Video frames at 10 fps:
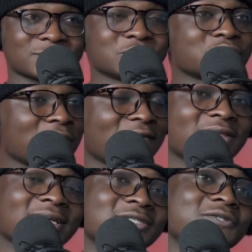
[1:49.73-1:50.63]

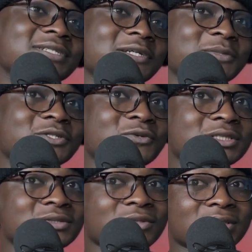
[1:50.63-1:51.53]
Drafting today's episode
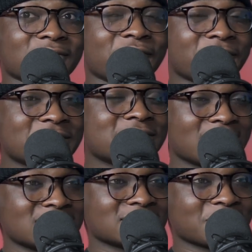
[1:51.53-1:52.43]
was very
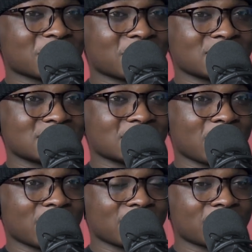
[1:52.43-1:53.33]
challenging because
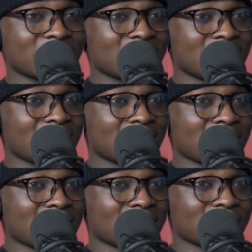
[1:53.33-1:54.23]
of
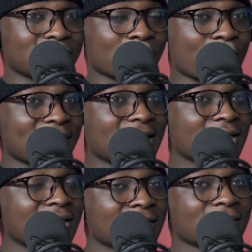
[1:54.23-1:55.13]
the
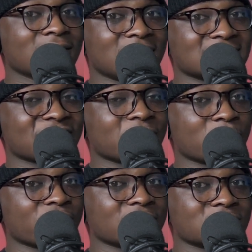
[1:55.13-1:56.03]
way things have been
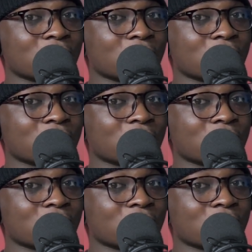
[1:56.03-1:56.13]
moving so